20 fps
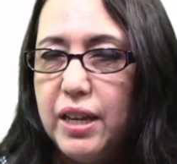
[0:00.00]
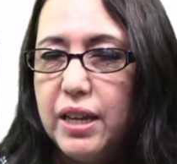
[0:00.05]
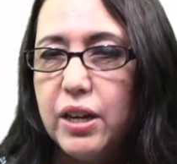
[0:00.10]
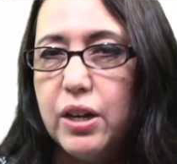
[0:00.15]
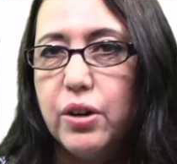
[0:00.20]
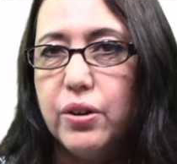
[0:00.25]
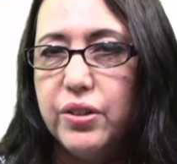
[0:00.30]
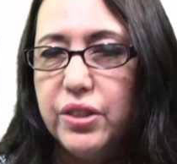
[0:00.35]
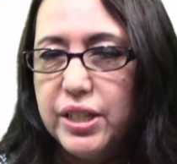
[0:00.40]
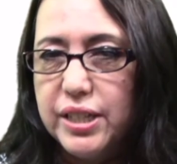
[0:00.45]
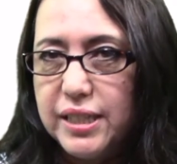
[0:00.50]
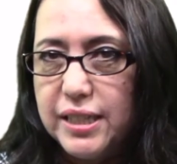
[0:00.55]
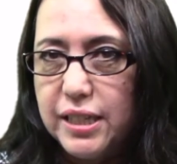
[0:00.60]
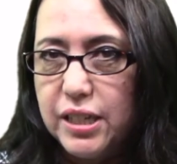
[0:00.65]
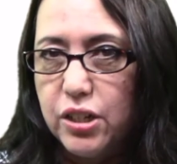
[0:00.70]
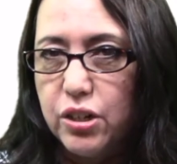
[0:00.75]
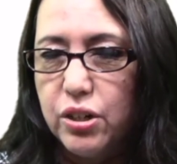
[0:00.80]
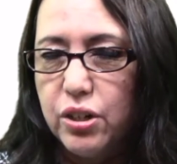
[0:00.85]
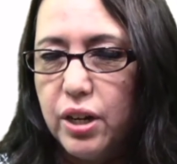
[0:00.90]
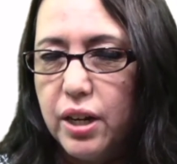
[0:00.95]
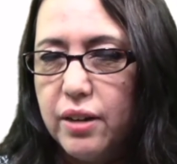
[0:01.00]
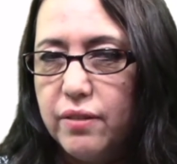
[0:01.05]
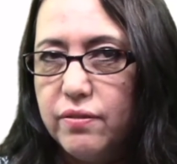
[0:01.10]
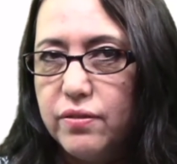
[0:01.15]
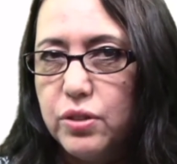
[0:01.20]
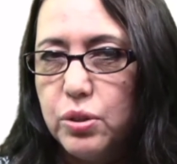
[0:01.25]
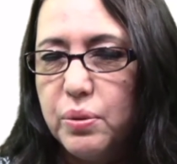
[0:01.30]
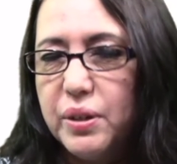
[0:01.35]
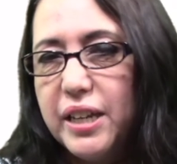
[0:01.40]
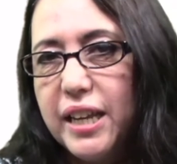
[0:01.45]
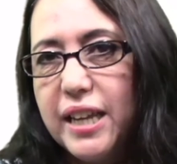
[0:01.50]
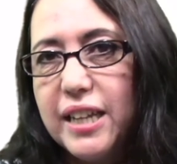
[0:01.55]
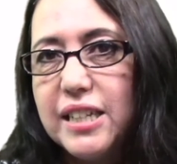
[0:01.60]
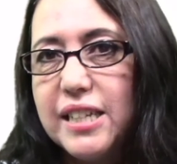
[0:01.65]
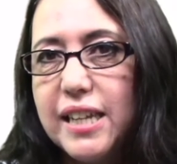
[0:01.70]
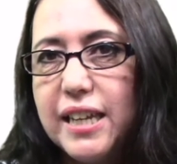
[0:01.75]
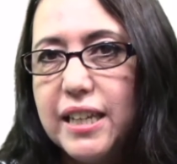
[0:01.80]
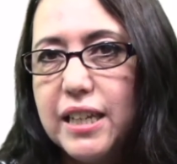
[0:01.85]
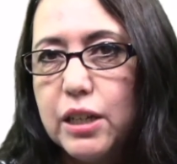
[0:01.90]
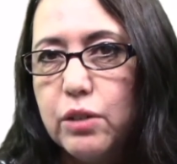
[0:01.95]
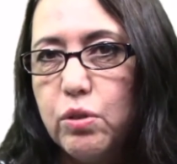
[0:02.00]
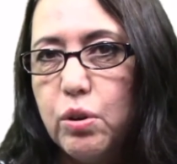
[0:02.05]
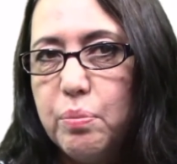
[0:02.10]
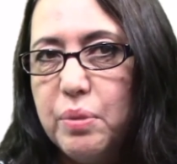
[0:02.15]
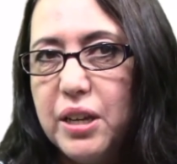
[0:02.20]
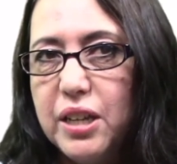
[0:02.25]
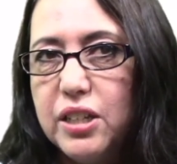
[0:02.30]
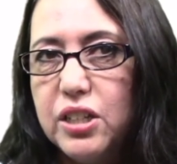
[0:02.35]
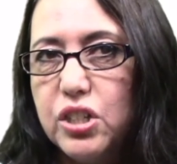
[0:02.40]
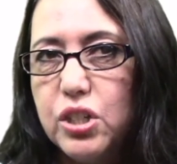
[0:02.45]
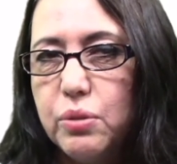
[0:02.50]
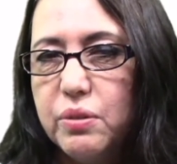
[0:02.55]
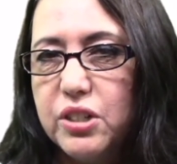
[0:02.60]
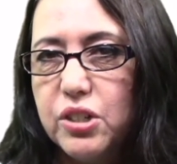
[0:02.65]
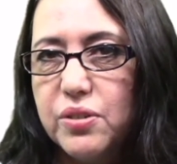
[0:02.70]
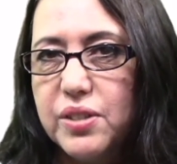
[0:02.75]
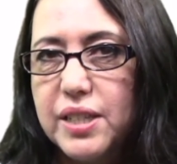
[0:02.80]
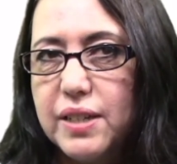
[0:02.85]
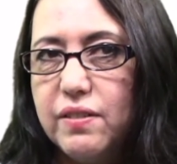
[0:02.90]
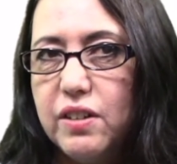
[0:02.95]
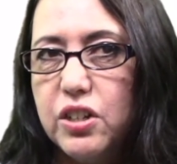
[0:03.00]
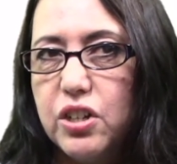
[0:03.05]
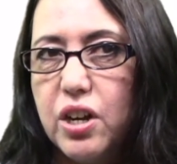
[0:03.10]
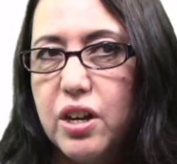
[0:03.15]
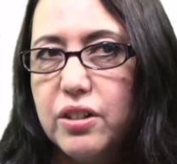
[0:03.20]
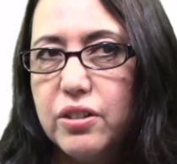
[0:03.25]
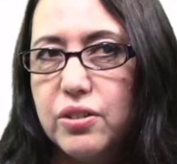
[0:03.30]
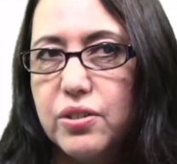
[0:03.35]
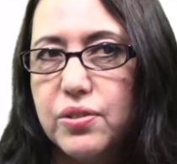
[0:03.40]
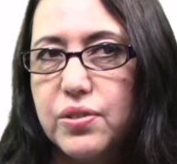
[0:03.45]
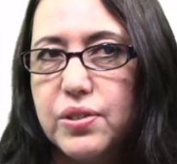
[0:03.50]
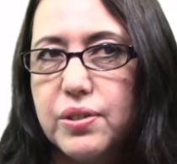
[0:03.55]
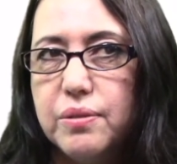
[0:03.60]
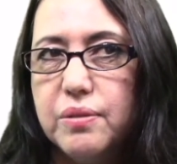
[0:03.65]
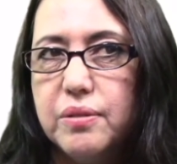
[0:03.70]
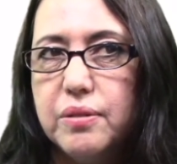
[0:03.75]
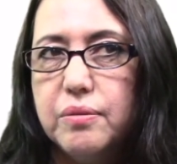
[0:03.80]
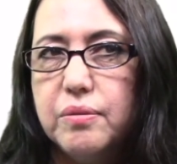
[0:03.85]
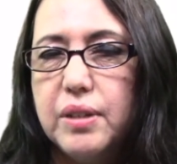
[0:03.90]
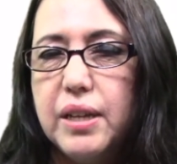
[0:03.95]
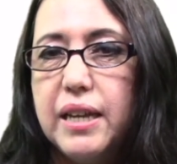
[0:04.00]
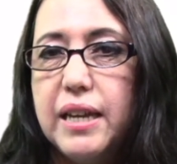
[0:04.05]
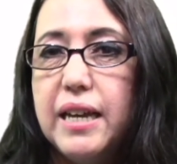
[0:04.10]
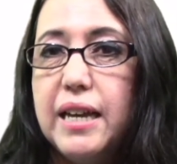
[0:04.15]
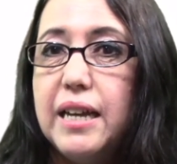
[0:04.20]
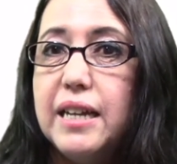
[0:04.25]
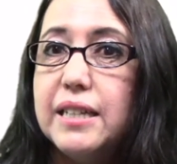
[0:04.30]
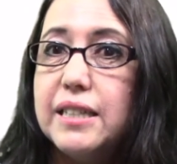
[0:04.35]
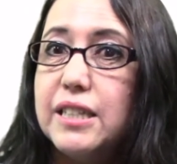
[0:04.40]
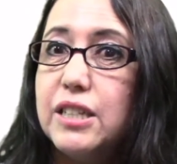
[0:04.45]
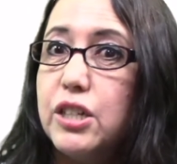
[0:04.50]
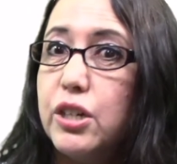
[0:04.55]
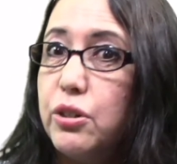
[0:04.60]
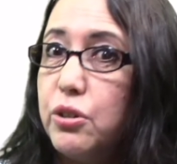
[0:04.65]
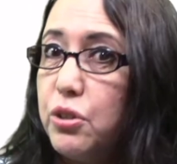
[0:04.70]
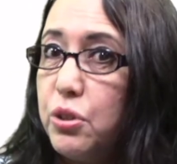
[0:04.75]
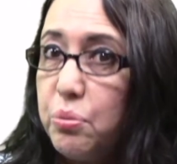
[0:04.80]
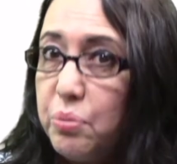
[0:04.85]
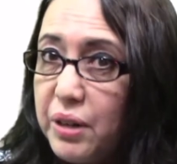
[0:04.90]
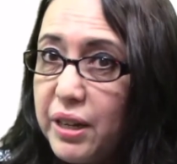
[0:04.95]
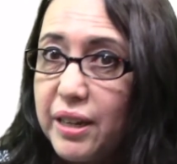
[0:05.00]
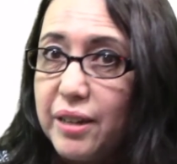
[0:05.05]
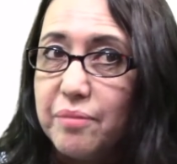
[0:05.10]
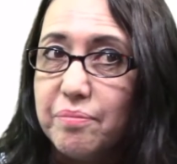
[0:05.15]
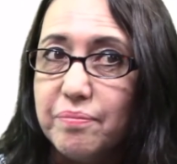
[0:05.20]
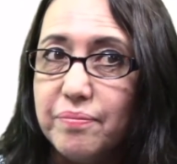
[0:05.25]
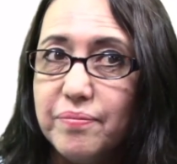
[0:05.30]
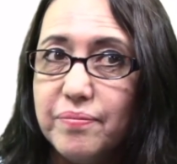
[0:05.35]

or this year of 2018 it will be $270. Scenario 3.